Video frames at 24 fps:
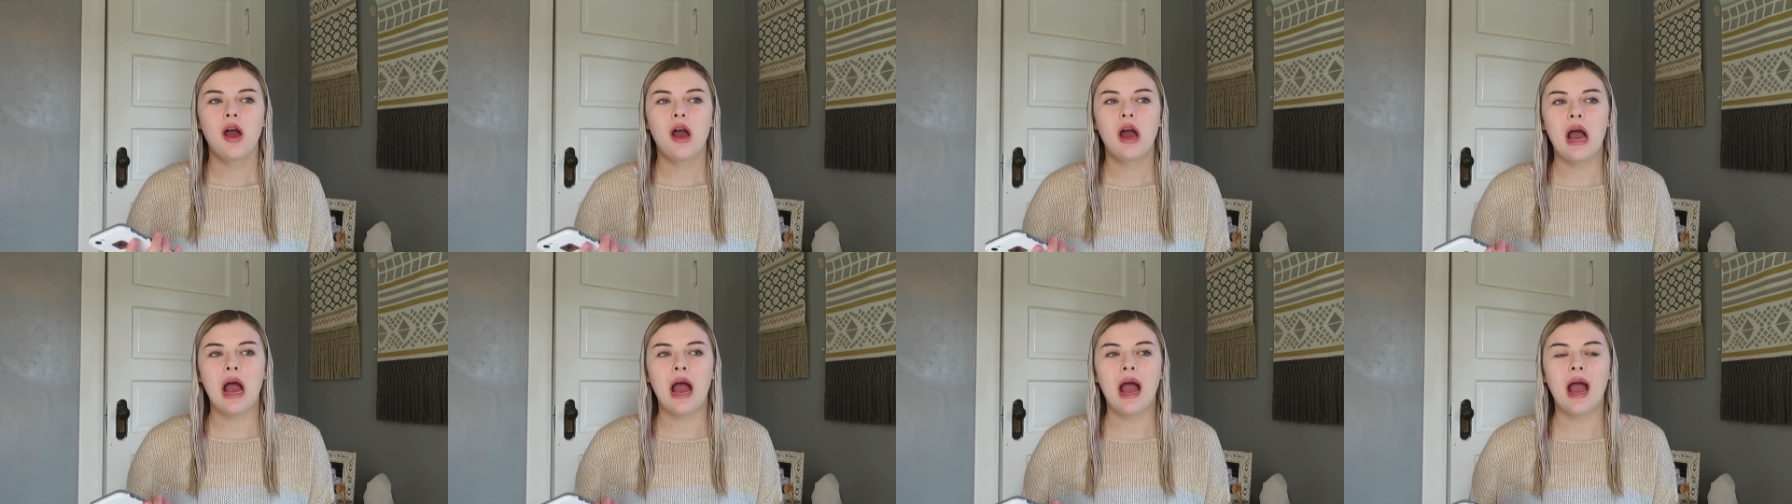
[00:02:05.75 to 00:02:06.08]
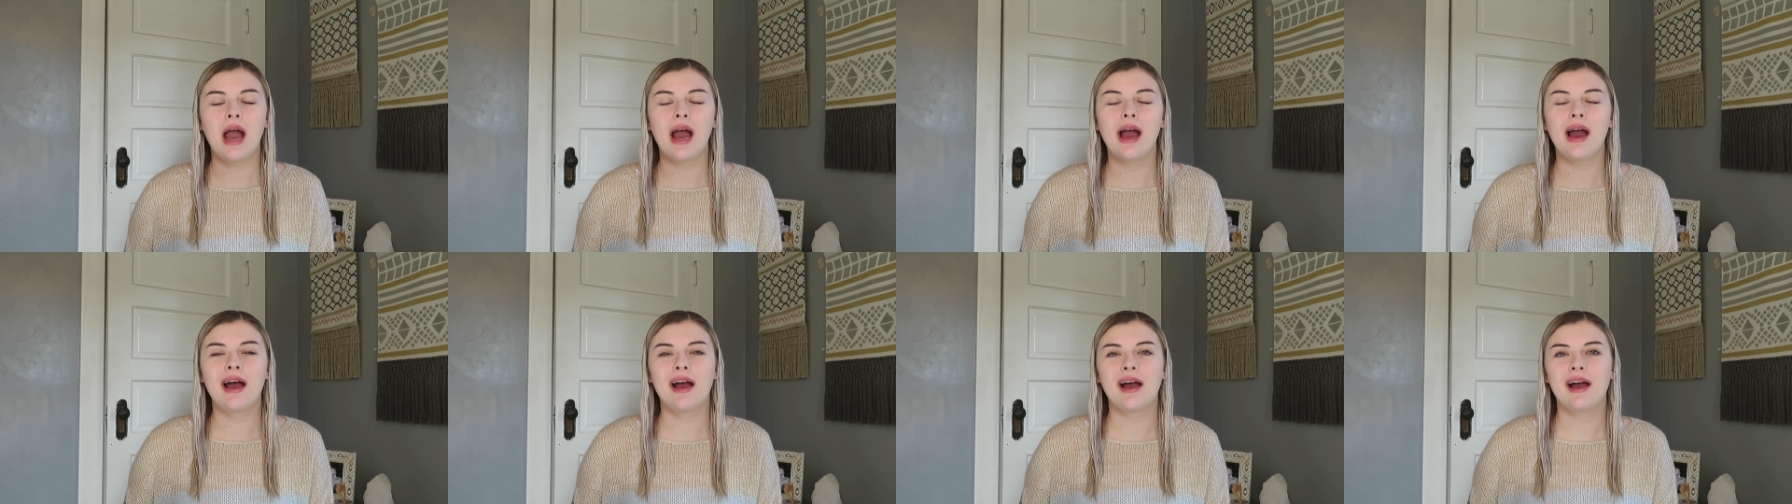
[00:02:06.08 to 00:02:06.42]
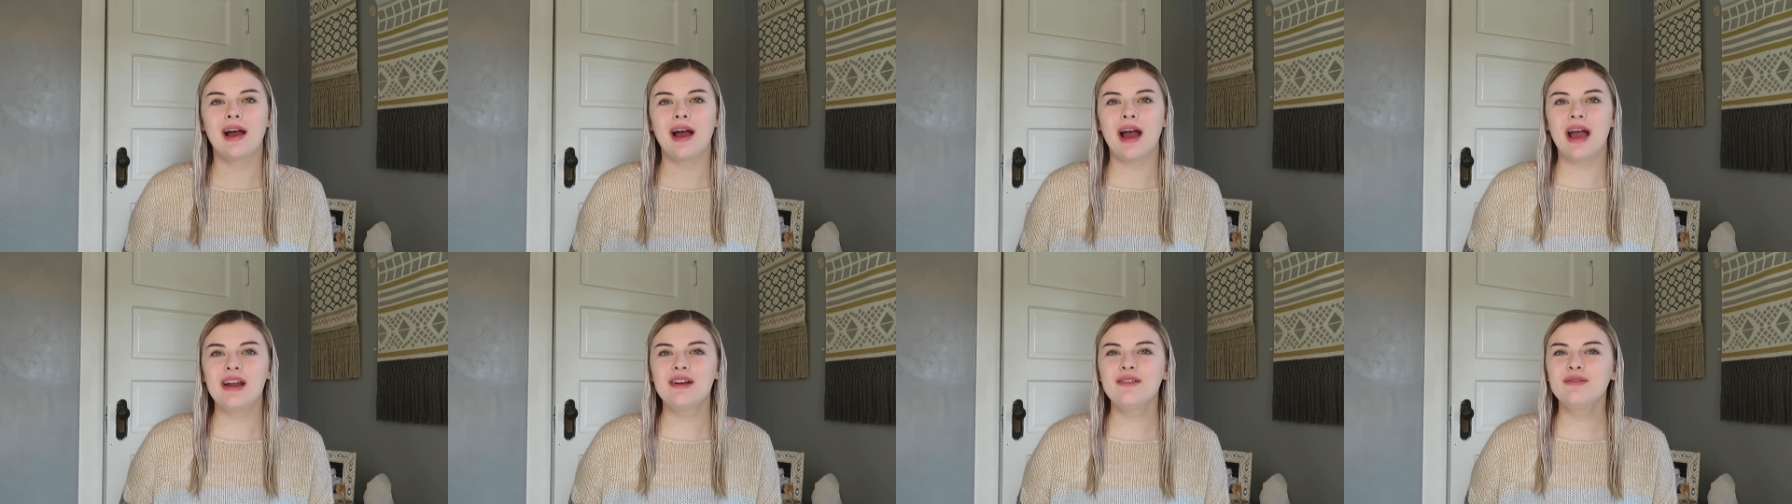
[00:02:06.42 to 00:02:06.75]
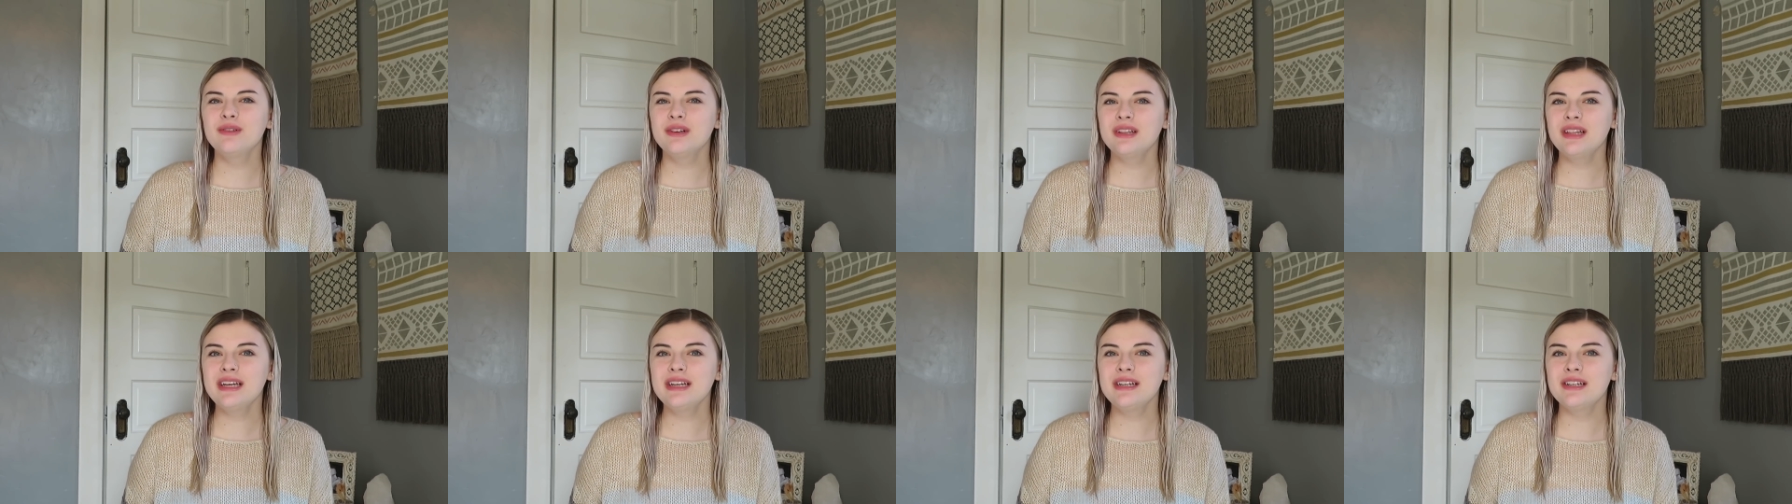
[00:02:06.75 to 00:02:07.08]
uh, I don't
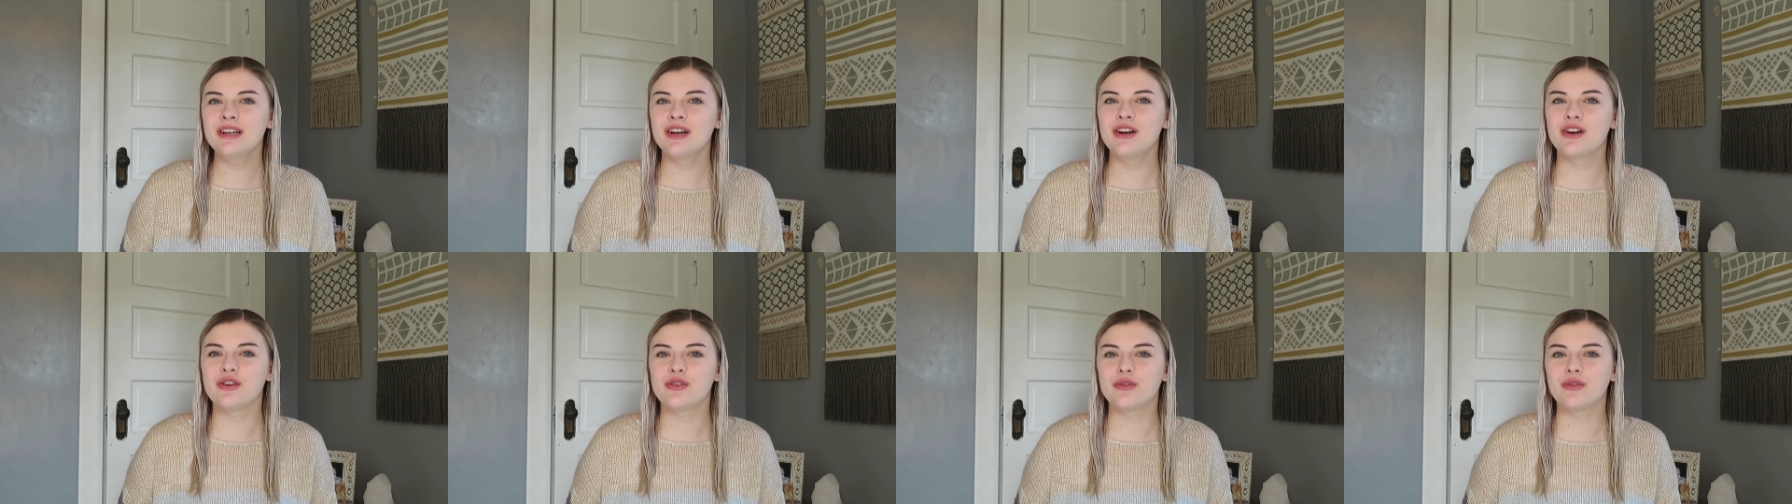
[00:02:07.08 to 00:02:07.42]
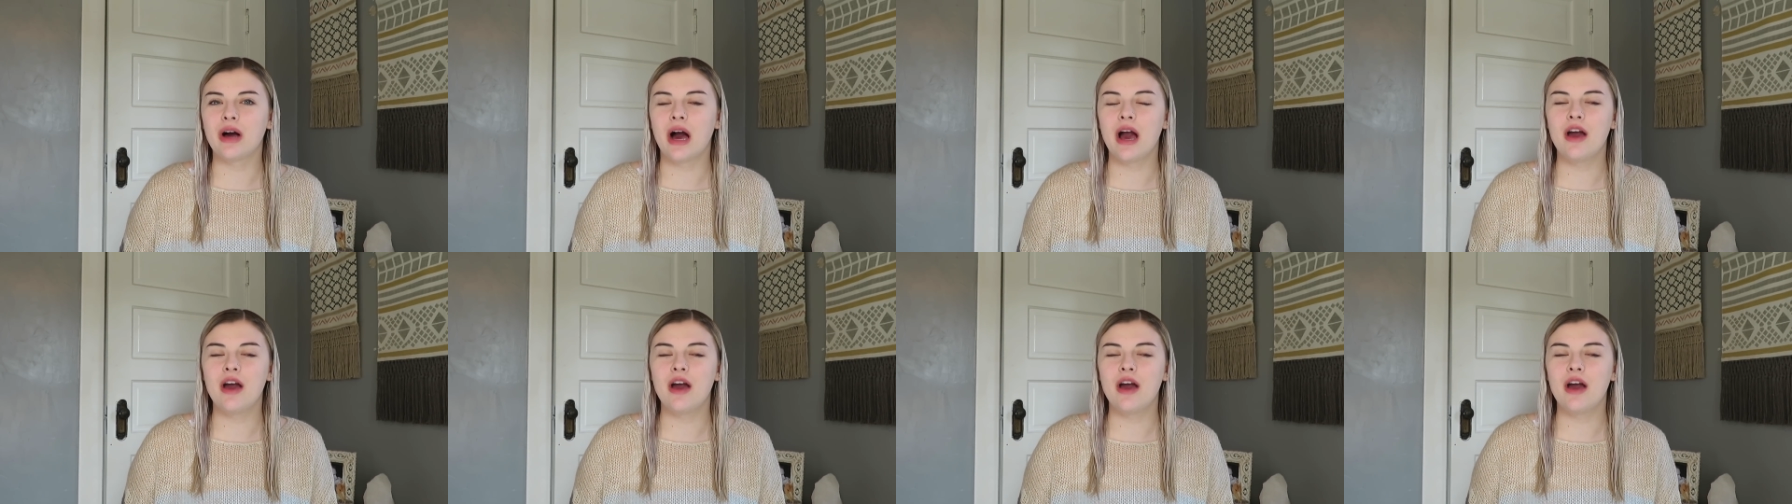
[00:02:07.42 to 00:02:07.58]
really know.